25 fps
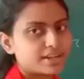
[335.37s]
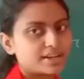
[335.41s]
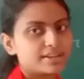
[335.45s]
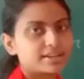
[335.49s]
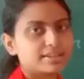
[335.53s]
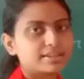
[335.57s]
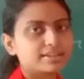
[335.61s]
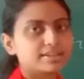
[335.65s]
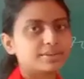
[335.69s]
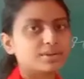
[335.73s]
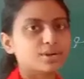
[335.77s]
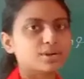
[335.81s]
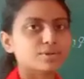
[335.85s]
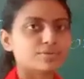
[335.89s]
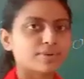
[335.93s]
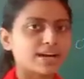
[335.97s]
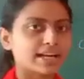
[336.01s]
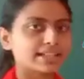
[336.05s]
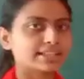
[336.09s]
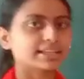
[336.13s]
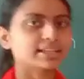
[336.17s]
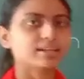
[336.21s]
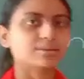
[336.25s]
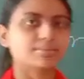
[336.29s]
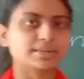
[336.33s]
are your
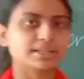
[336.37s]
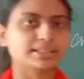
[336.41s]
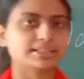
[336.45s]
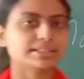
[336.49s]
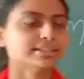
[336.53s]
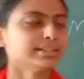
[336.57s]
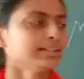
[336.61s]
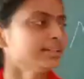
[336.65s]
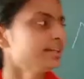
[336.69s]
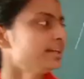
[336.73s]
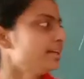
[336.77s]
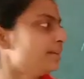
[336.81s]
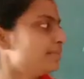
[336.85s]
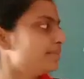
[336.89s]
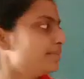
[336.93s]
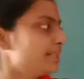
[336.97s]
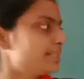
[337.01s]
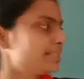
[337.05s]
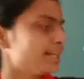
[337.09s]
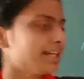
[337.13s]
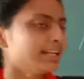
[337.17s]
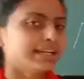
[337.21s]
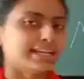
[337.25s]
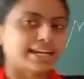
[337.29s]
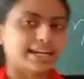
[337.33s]
father and mother,
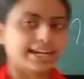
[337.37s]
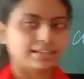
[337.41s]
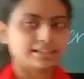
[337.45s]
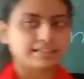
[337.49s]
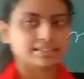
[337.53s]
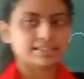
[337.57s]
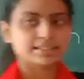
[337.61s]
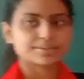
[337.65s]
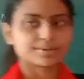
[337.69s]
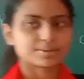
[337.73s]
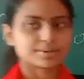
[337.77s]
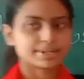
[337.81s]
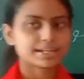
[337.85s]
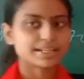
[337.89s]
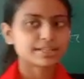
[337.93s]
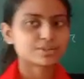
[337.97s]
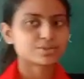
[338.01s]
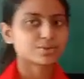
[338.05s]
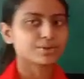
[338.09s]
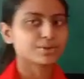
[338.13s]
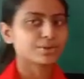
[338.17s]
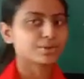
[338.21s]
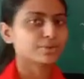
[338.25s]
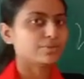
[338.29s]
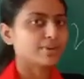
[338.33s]
which are adults, okay.
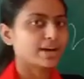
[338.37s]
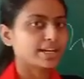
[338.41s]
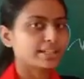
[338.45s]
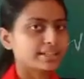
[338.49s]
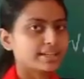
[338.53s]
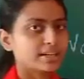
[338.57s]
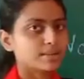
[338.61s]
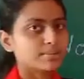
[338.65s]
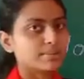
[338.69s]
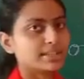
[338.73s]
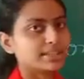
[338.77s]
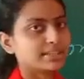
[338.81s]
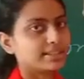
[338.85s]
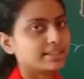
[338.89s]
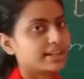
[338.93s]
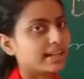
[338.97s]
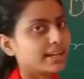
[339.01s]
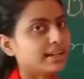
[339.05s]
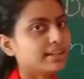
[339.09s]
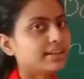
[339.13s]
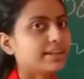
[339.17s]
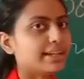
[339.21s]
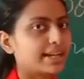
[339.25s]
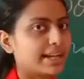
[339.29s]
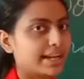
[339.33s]
So your father and mother
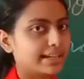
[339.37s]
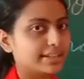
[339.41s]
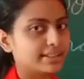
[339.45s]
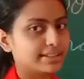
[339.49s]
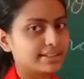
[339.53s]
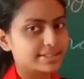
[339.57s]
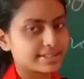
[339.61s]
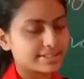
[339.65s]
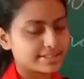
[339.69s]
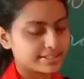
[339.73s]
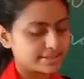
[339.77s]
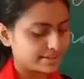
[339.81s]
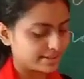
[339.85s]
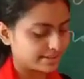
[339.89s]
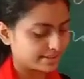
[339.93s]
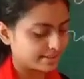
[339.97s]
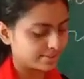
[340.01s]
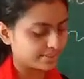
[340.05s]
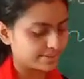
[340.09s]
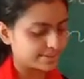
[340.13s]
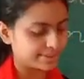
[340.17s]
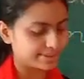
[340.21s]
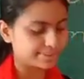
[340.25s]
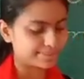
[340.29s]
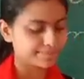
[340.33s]
are adults,
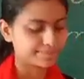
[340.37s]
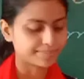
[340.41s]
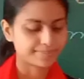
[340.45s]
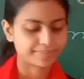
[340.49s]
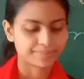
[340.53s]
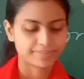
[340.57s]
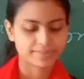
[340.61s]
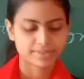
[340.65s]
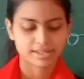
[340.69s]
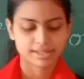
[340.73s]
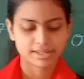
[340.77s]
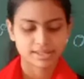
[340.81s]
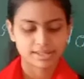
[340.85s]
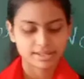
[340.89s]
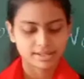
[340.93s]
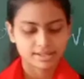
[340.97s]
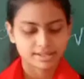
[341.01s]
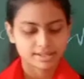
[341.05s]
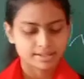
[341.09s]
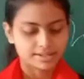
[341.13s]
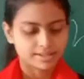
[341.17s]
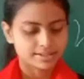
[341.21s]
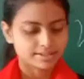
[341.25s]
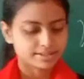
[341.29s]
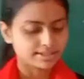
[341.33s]
okay.
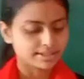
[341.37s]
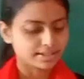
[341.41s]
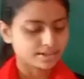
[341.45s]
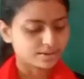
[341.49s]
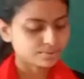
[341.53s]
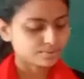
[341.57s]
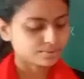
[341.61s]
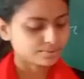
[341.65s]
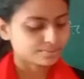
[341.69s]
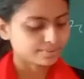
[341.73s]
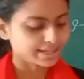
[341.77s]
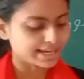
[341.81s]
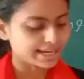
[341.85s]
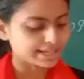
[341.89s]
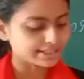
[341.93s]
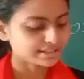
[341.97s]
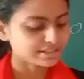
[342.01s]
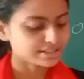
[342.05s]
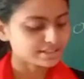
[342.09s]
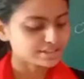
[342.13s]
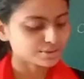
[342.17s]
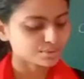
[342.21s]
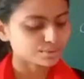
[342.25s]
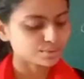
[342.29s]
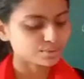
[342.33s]
Now
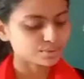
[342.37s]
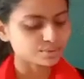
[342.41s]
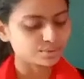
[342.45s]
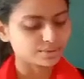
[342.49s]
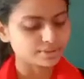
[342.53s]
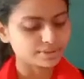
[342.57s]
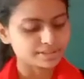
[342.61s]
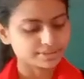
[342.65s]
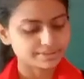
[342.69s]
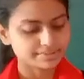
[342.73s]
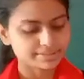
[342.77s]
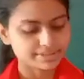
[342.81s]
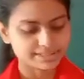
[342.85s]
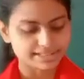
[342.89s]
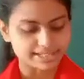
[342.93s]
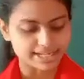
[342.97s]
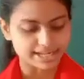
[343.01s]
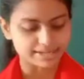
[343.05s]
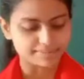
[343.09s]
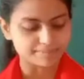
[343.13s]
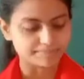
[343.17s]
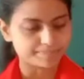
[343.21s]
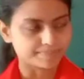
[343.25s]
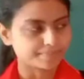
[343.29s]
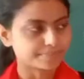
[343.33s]
adults grow older with
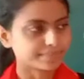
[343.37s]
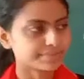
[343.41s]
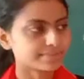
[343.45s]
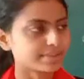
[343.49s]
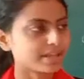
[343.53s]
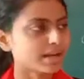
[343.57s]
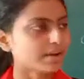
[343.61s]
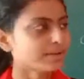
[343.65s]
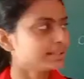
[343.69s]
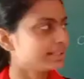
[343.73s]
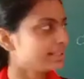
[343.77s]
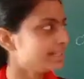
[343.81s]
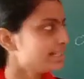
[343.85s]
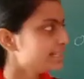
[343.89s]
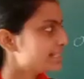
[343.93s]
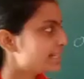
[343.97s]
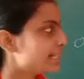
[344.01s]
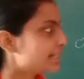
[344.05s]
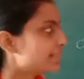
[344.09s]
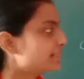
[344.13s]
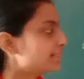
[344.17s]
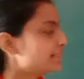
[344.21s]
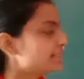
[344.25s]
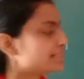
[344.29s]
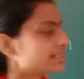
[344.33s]
time. Now these
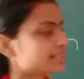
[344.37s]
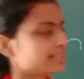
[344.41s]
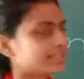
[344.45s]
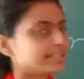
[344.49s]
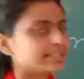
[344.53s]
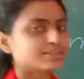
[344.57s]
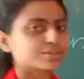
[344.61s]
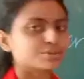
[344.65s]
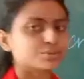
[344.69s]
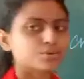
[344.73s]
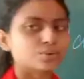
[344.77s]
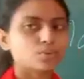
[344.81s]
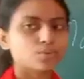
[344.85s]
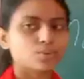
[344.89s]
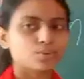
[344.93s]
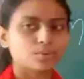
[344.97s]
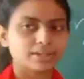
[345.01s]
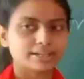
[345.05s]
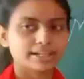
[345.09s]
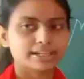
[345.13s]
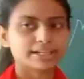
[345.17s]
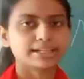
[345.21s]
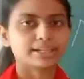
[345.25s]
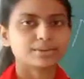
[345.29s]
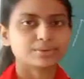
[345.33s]
adults, these grow
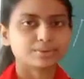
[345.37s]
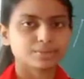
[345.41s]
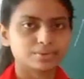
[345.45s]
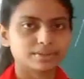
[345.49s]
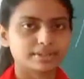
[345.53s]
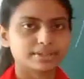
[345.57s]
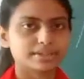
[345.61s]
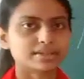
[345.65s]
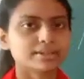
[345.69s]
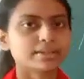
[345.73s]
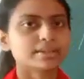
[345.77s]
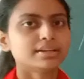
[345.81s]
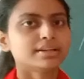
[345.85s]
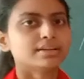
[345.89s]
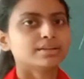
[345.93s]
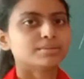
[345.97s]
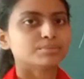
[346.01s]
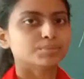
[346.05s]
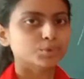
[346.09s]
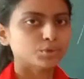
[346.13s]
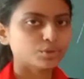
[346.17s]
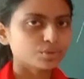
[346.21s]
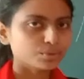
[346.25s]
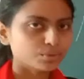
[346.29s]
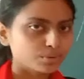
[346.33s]
older and older,
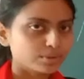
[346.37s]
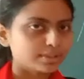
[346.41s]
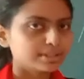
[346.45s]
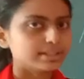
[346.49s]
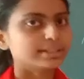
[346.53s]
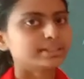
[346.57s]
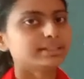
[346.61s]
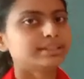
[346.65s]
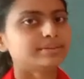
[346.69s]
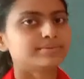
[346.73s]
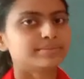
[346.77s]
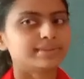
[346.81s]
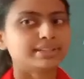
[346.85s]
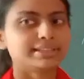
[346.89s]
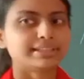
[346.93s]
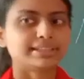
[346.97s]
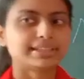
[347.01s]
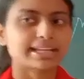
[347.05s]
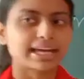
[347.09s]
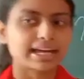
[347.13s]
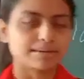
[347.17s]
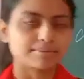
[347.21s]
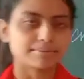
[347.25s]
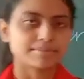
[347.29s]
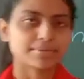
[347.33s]
more older with
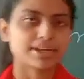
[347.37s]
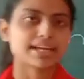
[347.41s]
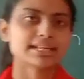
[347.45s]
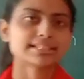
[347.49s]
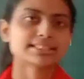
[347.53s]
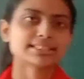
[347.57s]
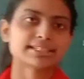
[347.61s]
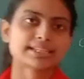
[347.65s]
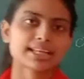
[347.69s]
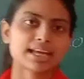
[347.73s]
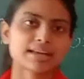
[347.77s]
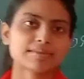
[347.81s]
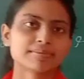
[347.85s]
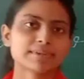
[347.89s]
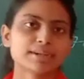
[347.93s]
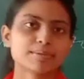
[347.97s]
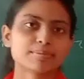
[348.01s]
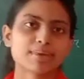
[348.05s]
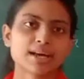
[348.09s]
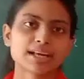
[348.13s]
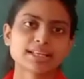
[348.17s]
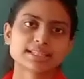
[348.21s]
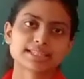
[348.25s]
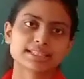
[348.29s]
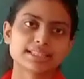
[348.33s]
time. As the time will
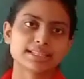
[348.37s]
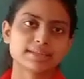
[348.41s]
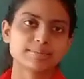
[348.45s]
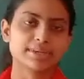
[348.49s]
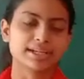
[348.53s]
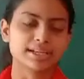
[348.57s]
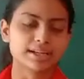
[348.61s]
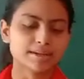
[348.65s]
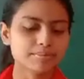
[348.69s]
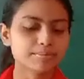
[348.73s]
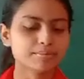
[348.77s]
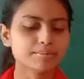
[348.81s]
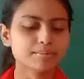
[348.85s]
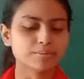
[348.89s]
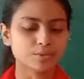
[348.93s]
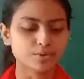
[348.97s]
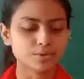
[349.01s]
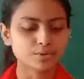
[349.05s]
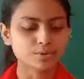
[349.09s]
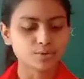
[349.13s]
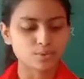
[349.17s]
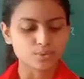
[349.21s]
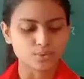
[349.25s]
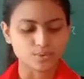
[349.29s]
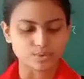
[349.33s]
pass, they become
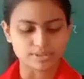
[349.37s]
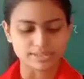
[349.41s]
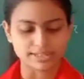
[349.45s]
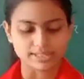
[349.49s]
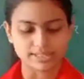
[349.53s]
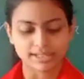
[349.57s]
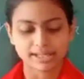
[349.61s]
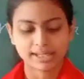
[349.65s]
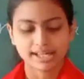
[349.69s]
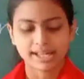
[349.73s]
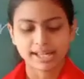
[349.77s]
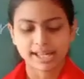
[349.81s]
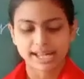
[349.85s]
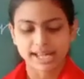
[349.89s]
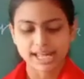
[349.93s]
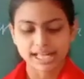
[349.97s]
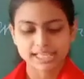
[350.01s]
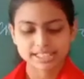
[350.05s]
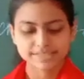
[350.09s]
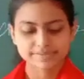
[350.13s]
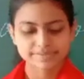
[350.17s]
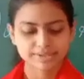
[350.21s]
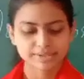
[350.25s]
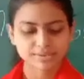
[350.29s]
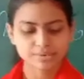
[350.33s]
more older.
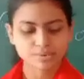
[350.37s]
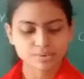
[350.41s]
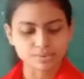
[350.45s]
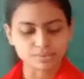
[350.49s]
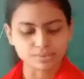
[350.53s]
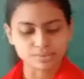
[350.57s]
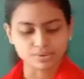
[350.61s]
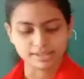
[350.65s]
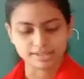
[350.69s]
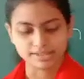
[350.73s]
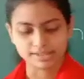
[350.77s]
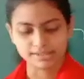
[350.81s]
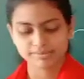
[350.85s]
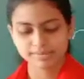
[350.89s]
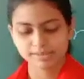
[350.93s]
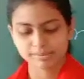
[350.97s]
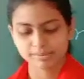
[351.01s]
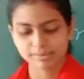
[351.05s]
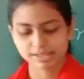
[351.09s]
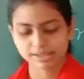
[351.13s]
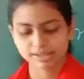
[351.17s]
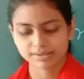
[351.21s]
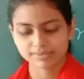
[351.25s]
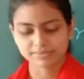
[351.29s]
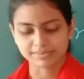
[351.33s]
As they grow older, we
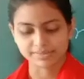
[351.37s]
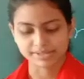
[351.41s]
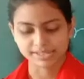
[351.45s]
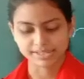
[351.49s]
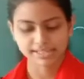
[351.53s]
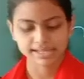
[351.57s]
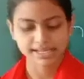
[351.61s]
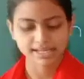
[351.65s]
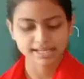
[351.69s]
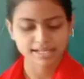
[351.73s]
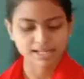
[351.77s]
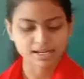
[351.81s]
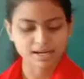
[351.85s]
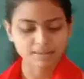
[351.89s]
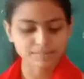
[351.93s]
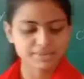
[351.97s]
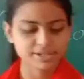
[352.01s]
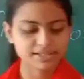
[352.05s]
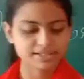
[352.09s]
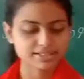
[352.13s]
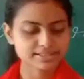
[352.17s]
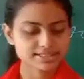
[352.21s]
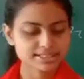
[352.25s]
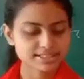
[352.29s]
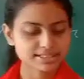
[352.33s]
become weak and our
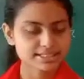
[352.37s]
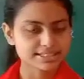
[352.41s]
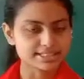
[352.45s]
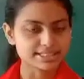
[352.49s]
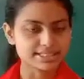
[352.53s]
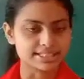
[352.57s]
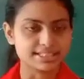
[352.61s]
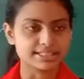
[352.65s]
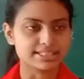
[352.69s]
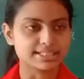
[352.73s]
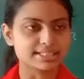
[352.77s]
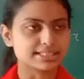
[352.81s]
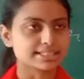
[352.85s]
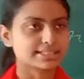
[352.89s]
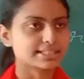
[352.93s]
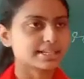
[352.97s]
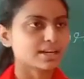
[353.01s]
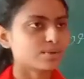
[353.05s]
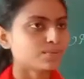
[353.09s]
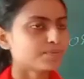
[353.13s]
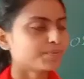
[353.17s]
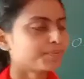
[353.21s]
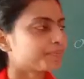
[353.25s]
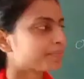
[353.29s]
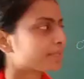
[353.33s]
appearances changes.
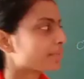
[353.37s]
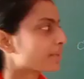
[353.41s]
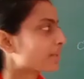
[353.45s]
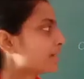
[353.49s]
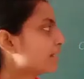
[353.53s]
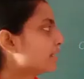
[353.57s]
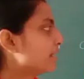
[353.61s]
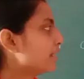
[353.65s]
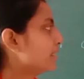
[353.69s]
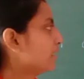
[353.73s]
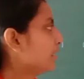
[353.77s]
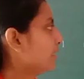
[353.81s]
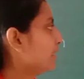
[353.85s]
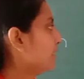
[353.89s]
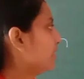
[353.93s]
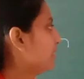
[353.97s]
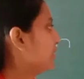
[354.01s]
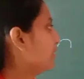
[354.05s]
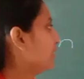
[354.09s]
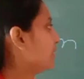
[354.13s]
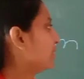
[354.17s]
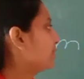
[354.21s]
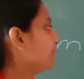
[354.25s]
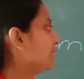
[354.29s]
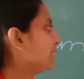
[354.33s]
Now
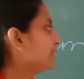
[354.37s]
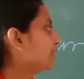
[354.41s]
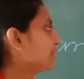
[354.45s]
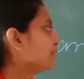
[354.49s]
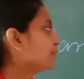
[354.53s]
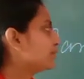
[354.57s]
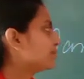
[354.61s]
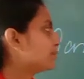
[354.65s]
when